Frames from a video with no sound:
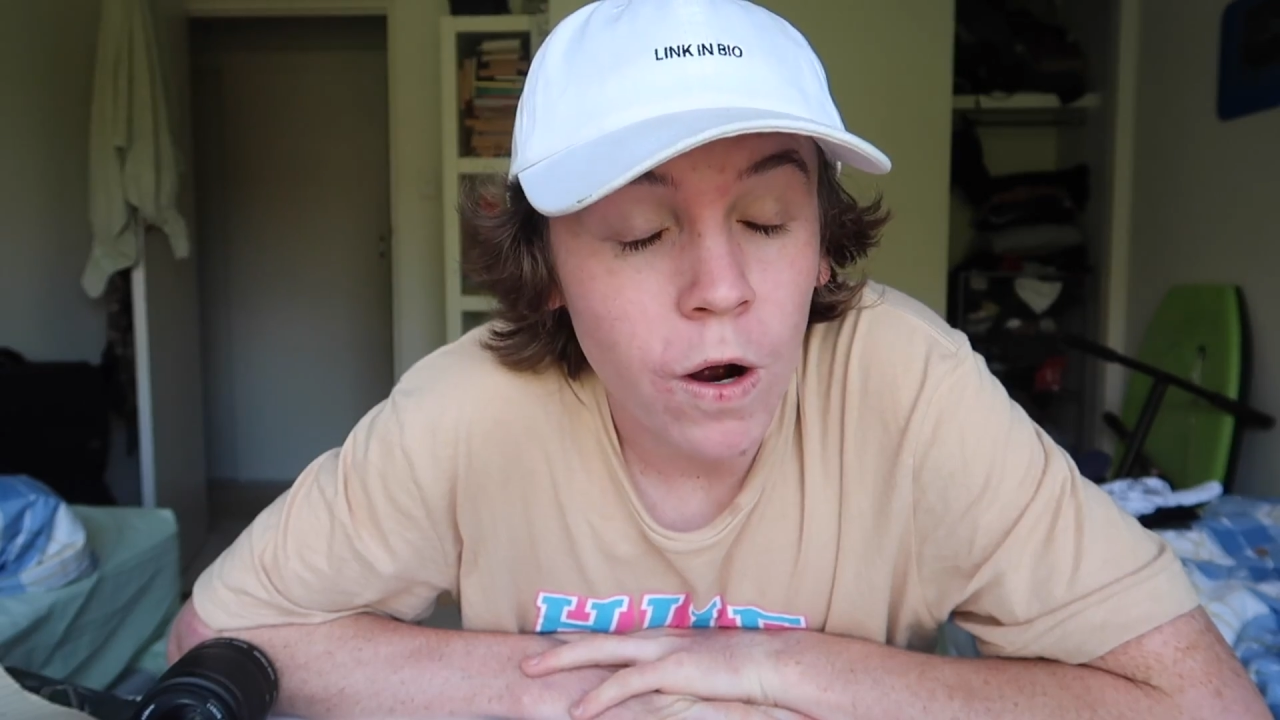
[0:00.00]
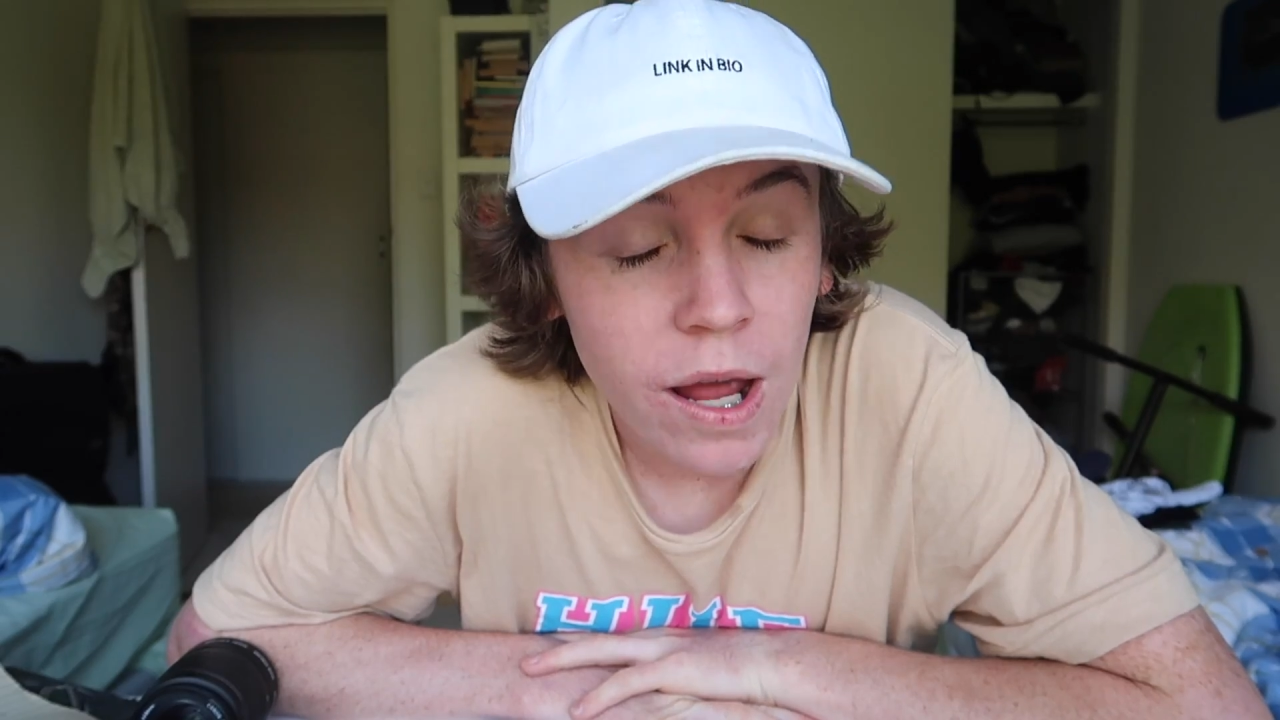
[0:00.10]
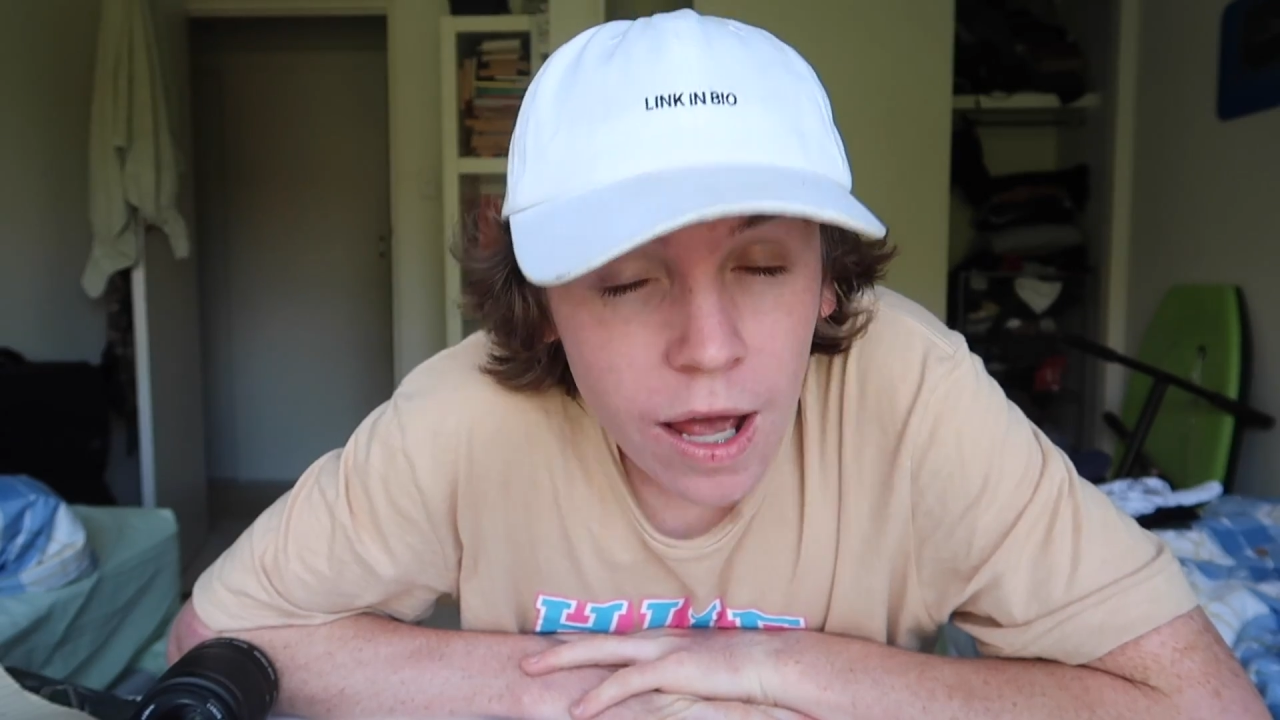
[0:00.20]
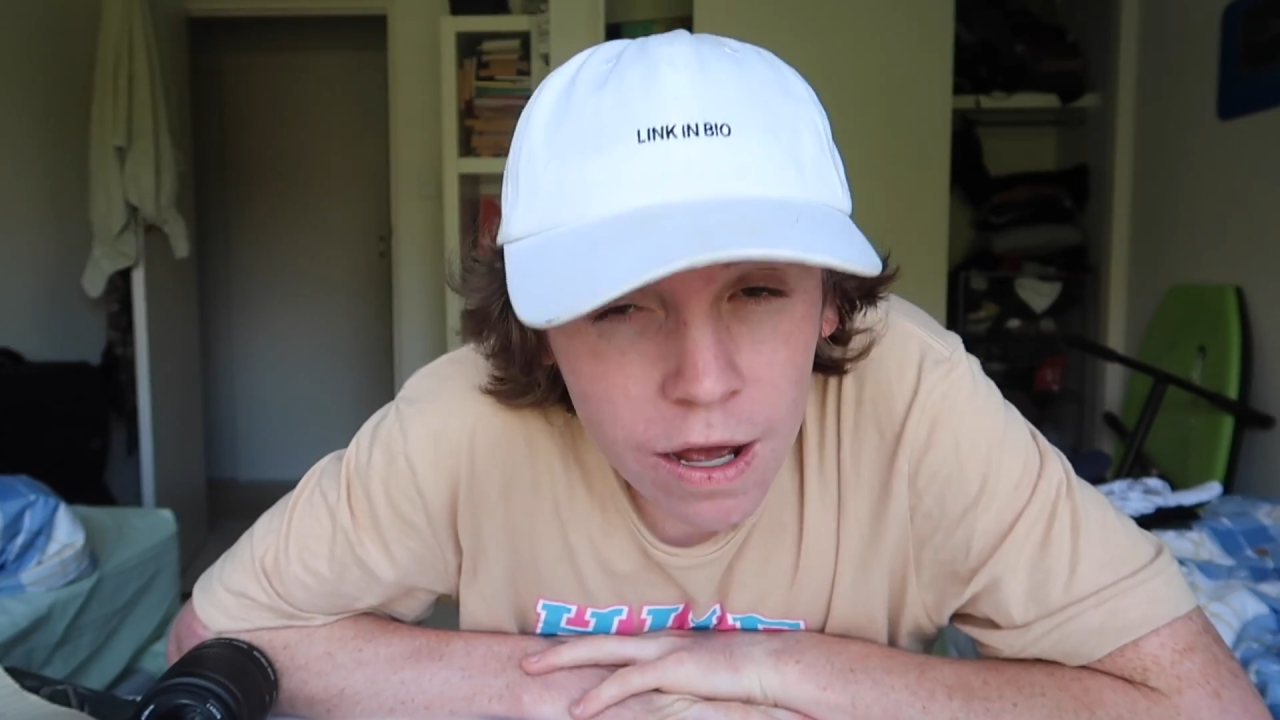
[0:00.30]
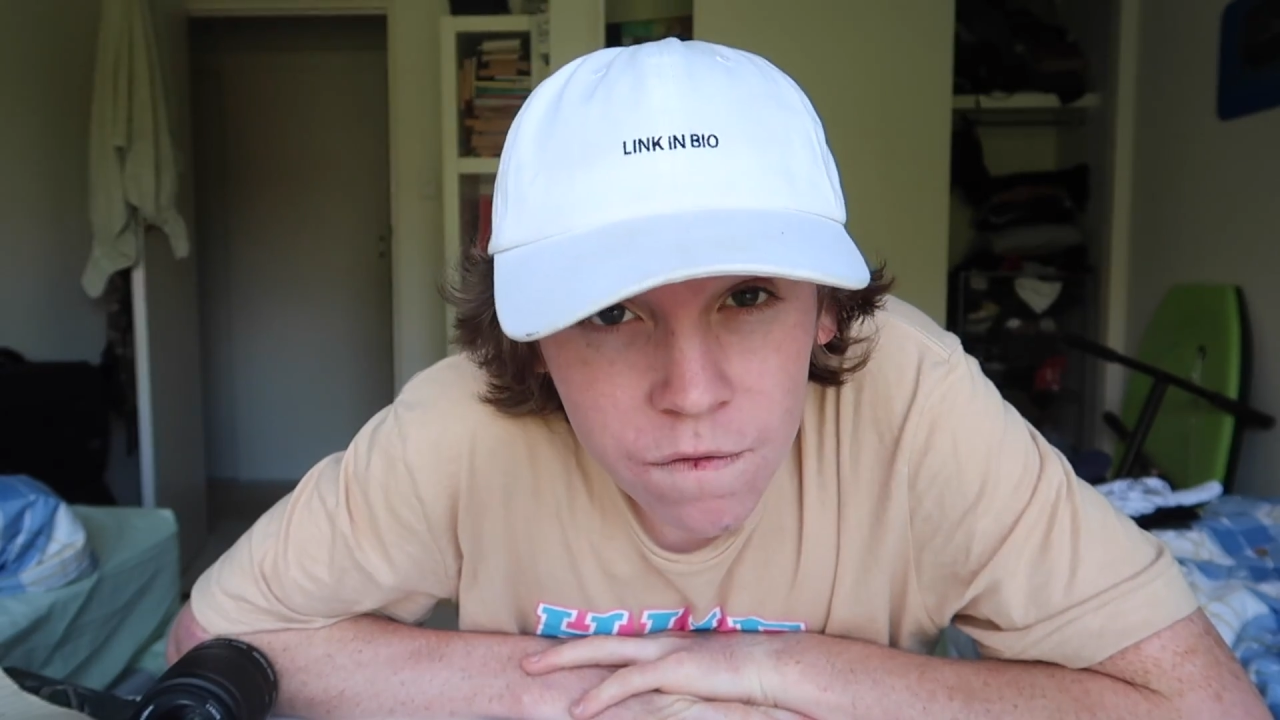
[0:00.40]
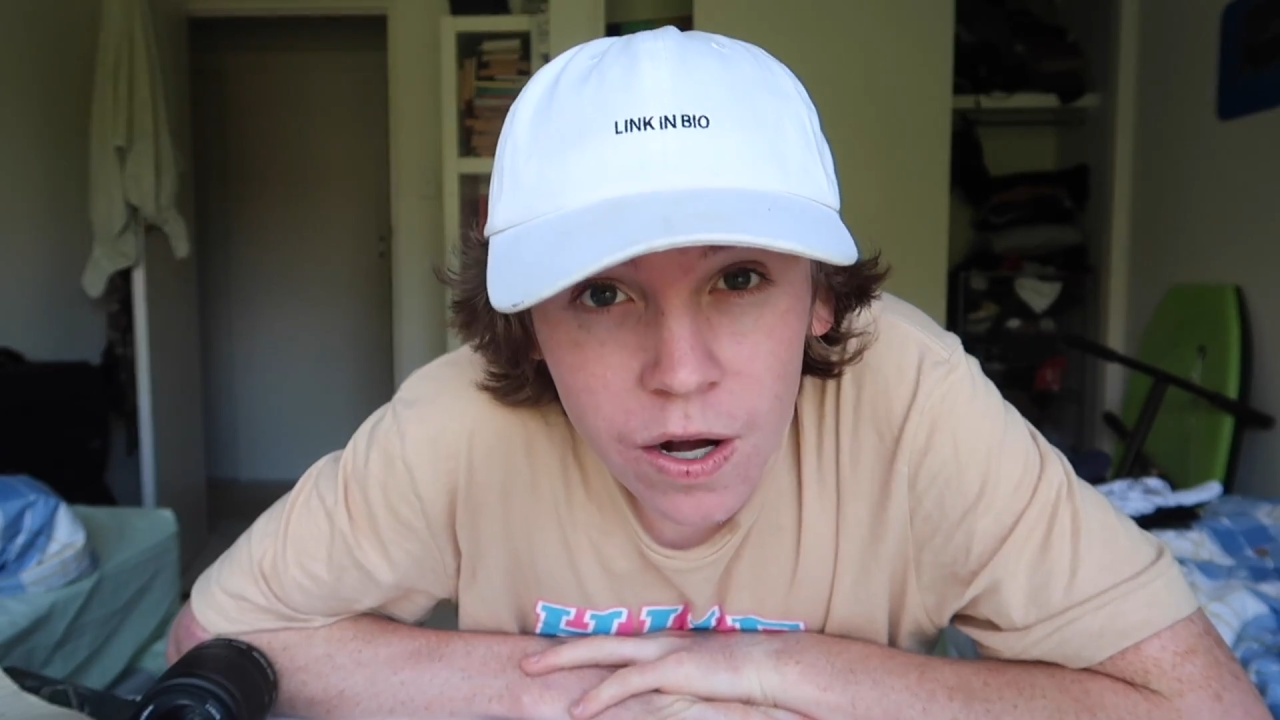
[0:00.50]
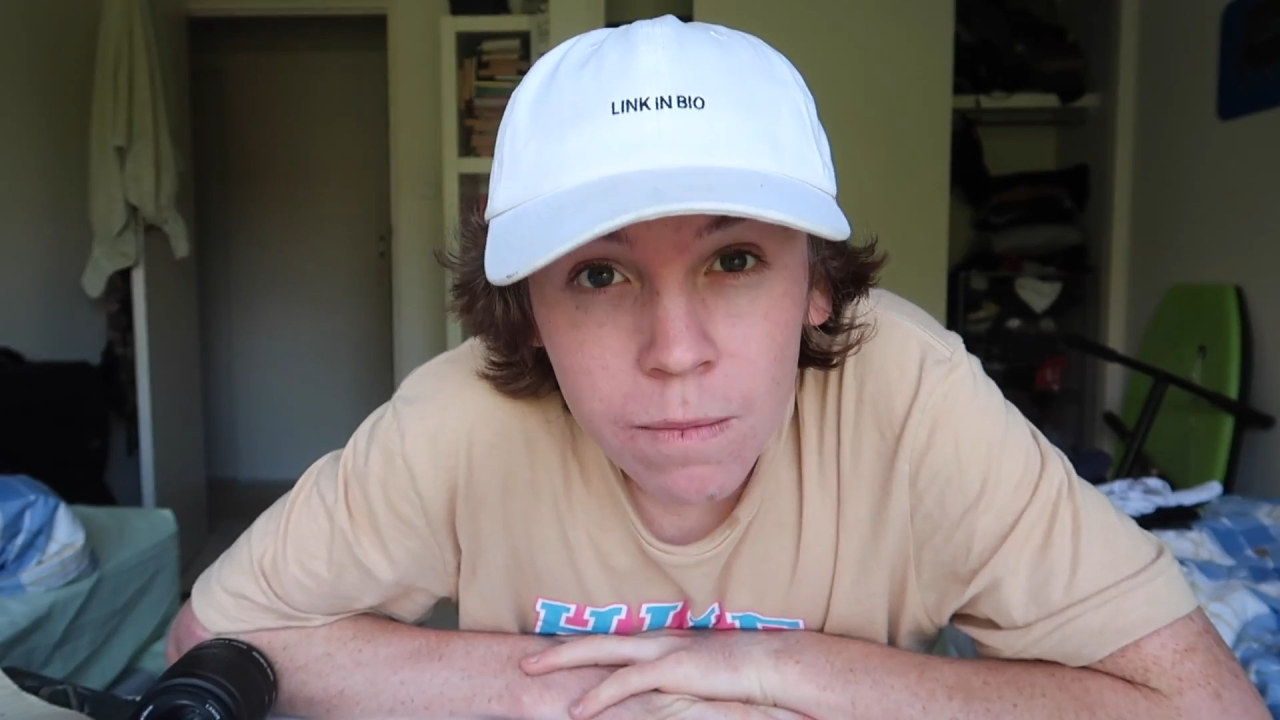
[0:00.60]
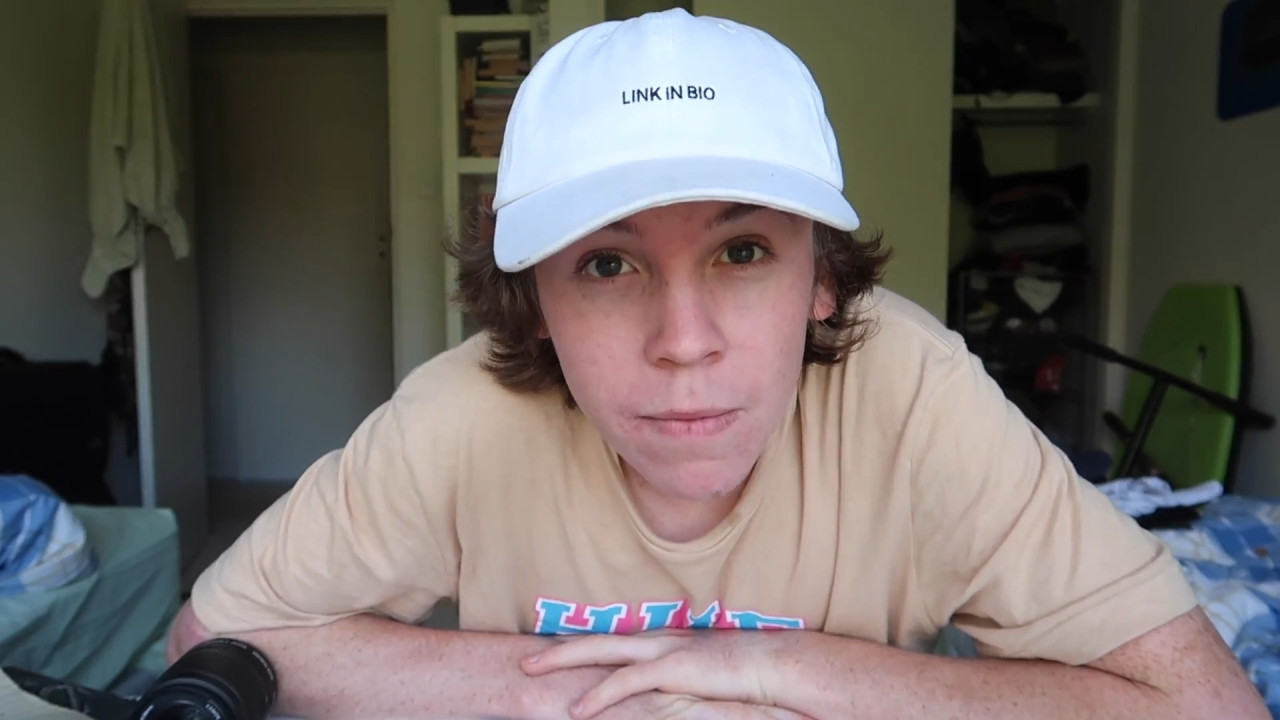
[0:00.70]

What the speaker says: whatever